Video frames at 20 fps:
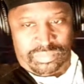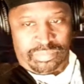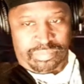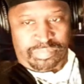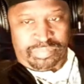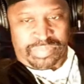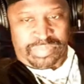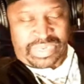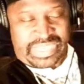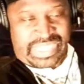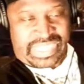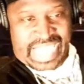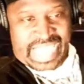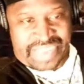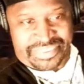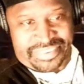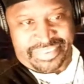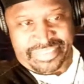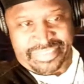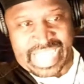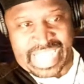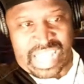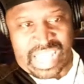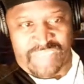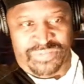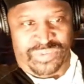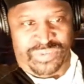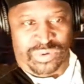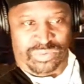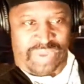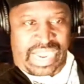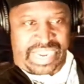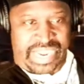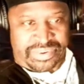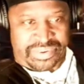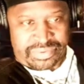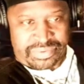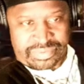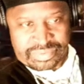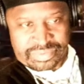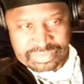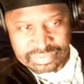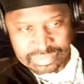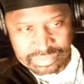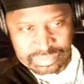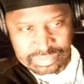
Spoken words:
But he got a staff of writers.